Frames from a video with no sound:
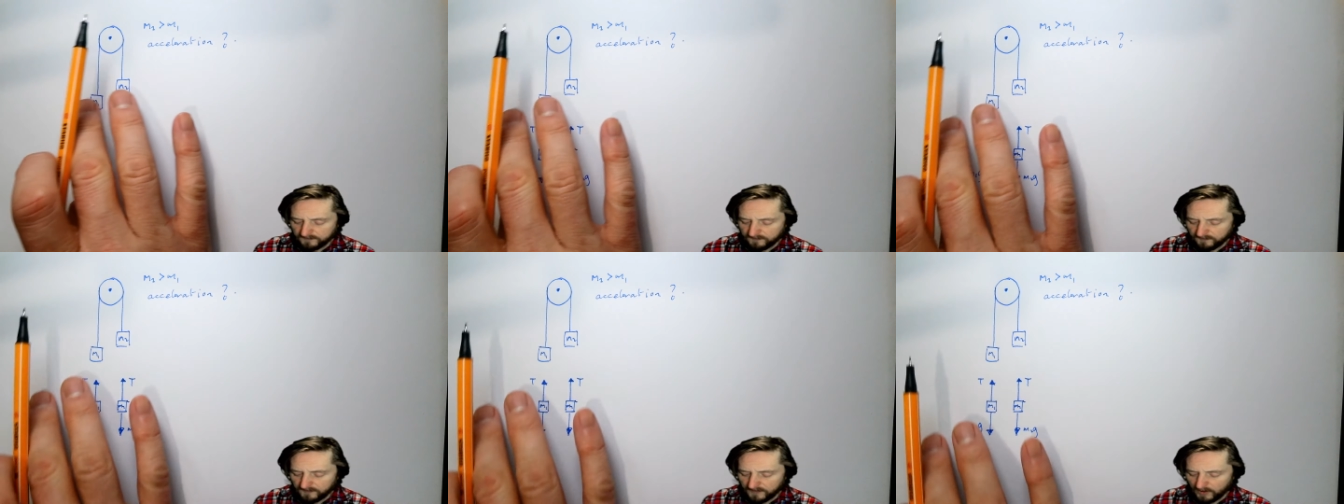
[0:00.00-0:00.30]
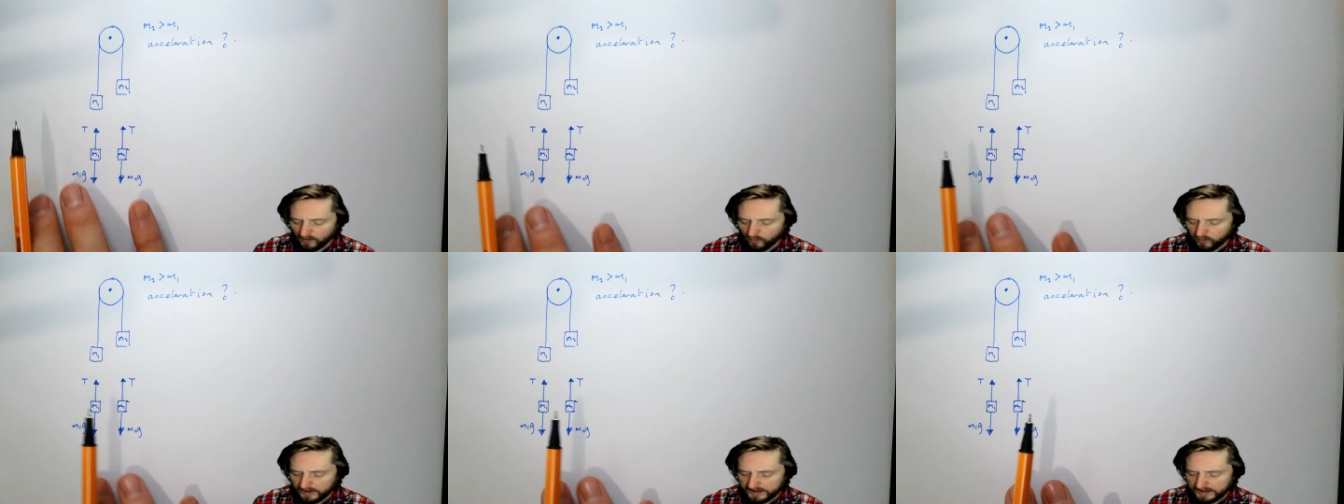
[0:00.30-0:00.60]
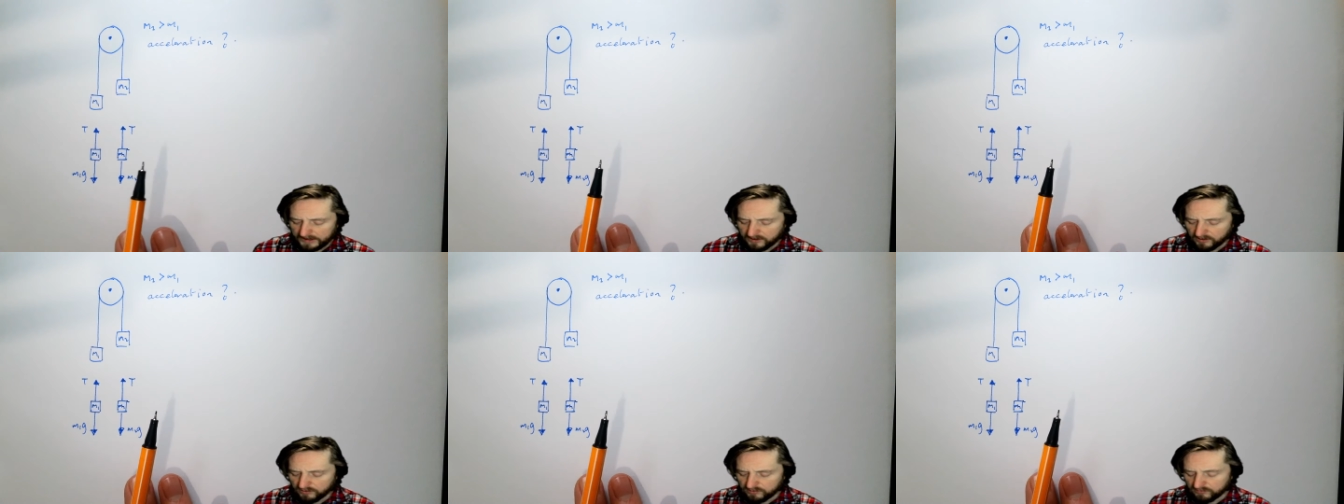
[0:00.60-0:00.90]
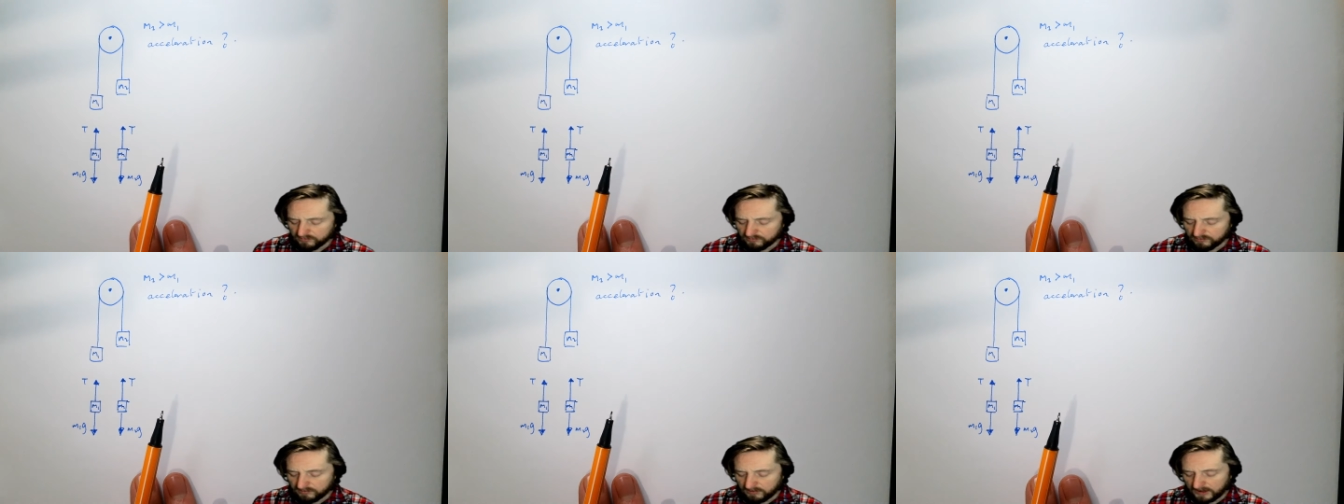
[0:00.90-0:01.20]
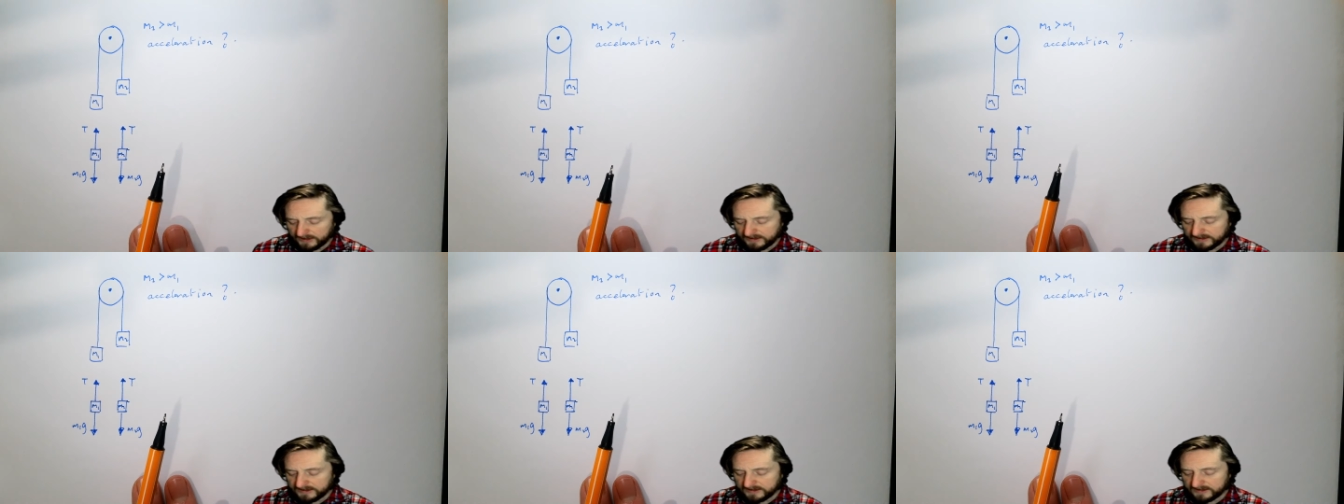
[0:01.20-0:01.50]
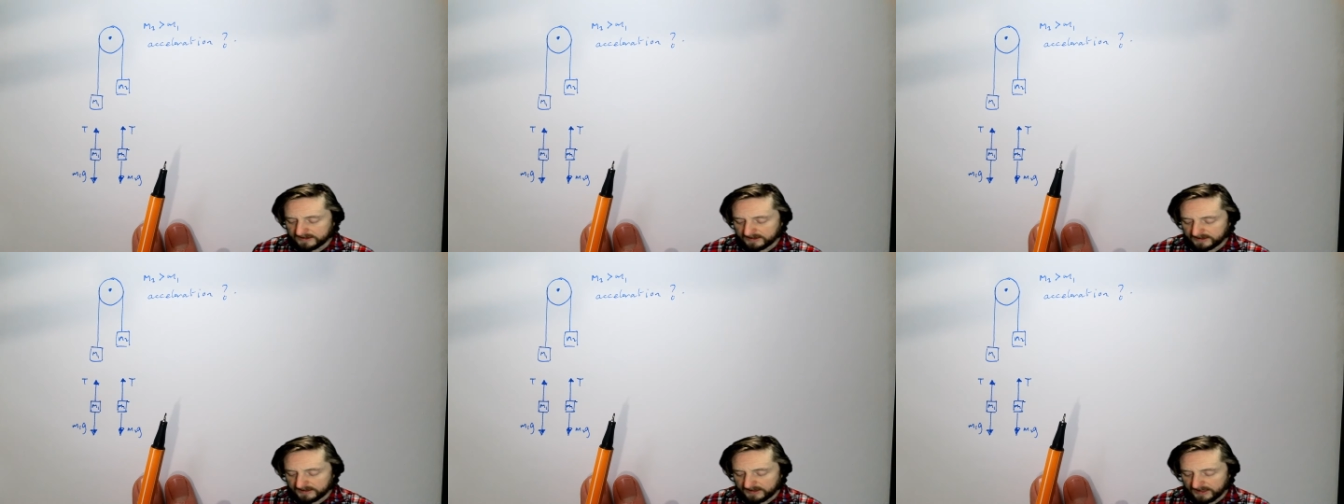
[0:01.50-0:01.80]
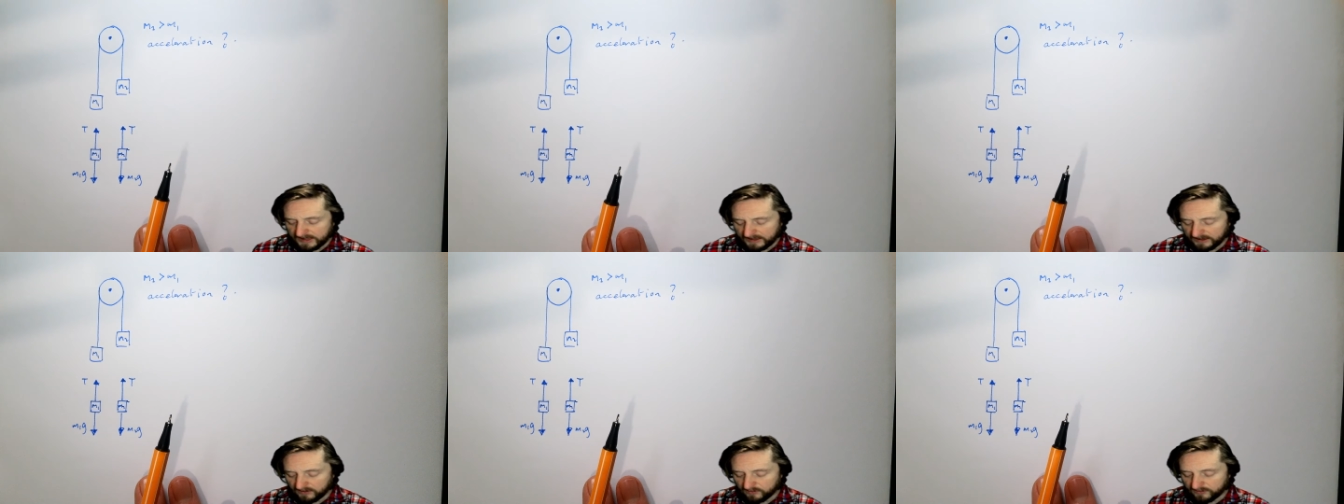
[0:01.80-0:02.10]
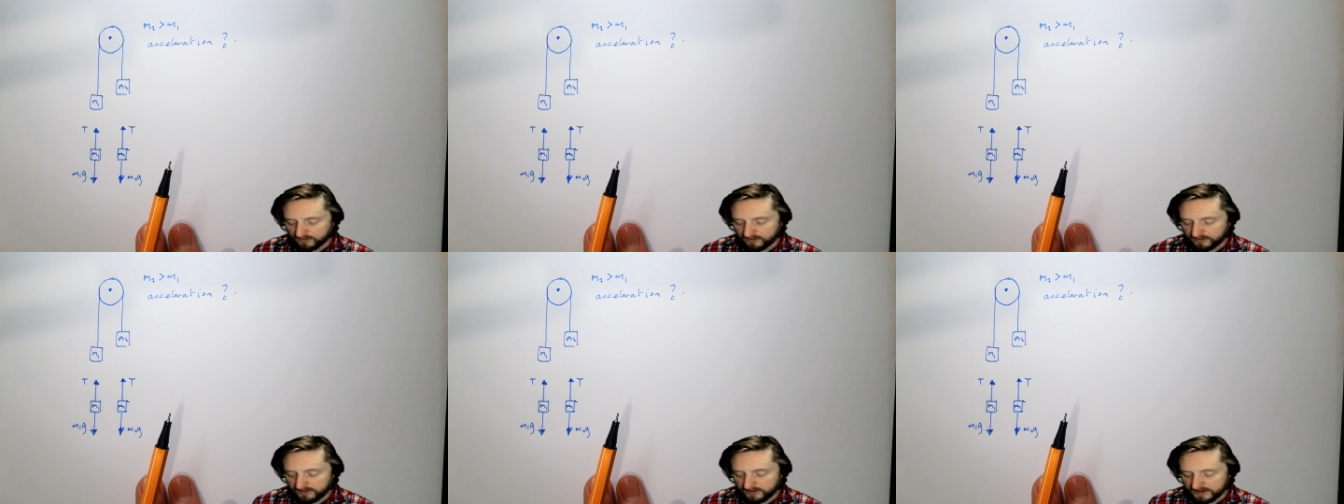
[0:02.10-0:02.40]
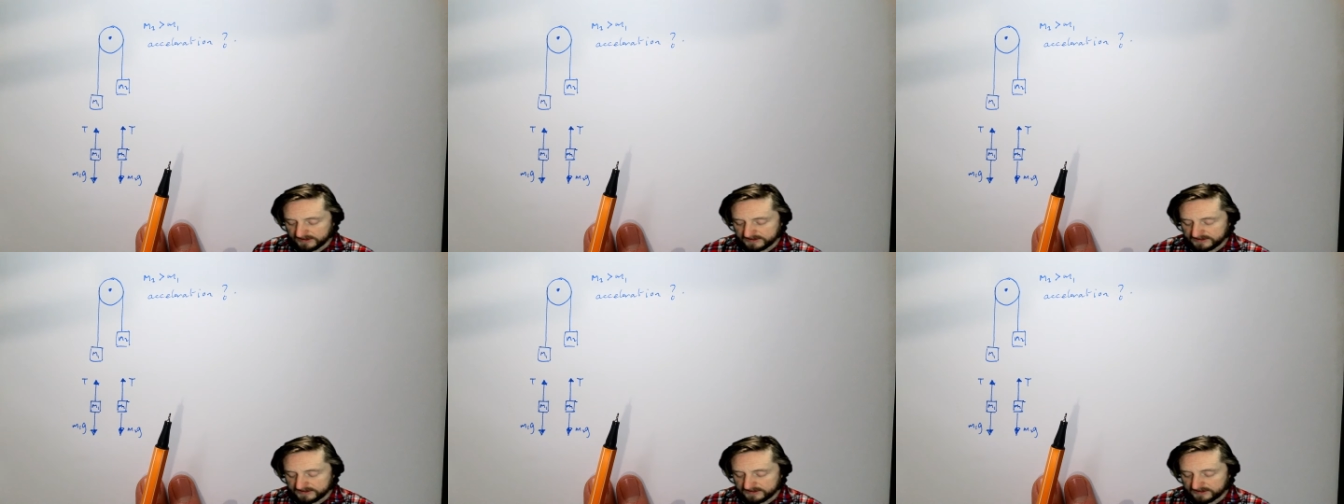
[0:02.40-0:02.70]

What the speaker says: we could write down this